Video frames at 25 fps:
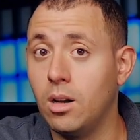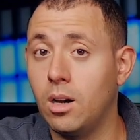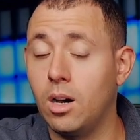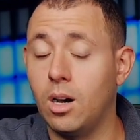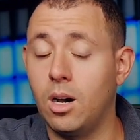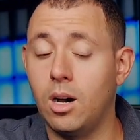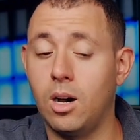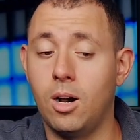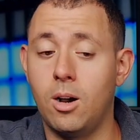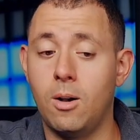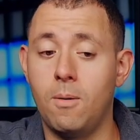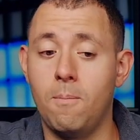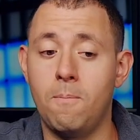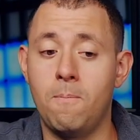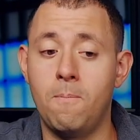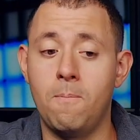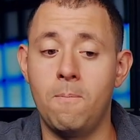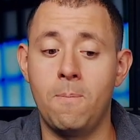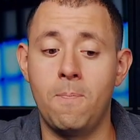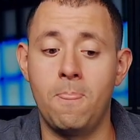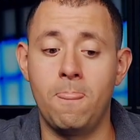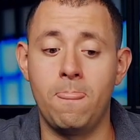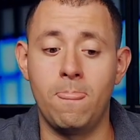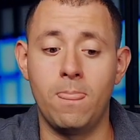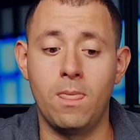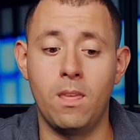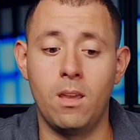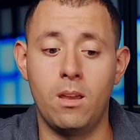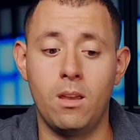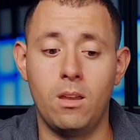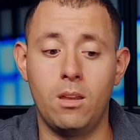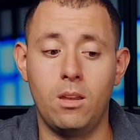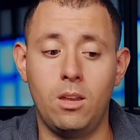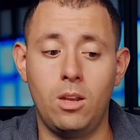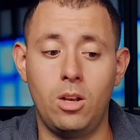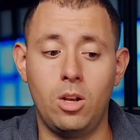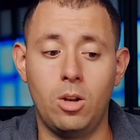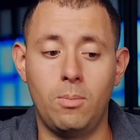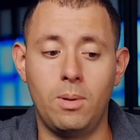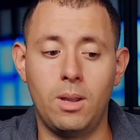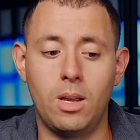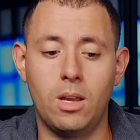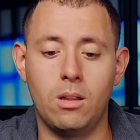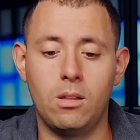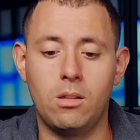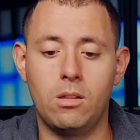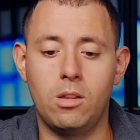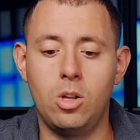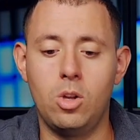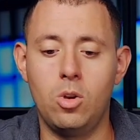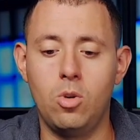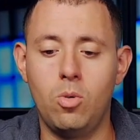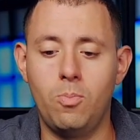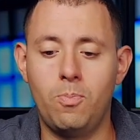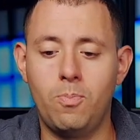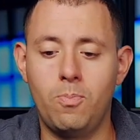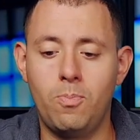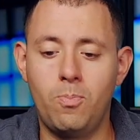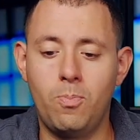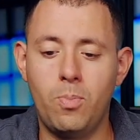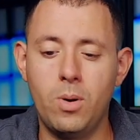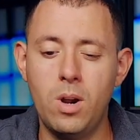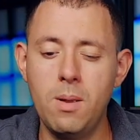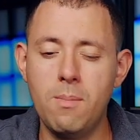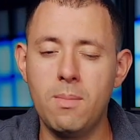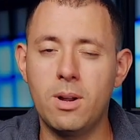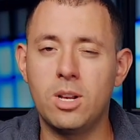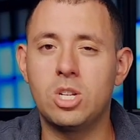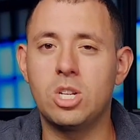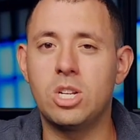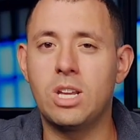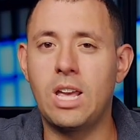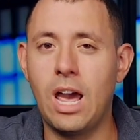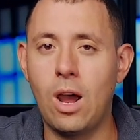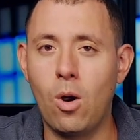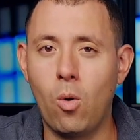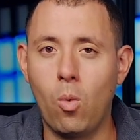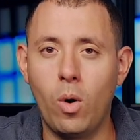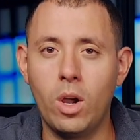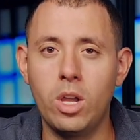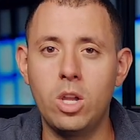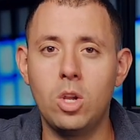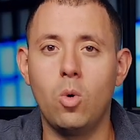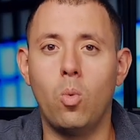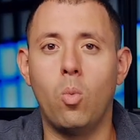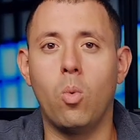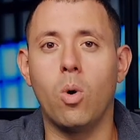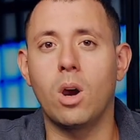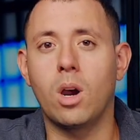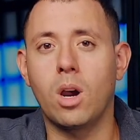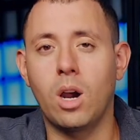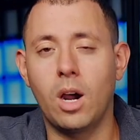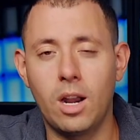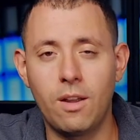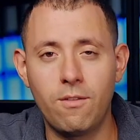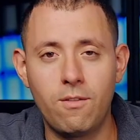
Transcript: You know, because you pretty much get what you work on.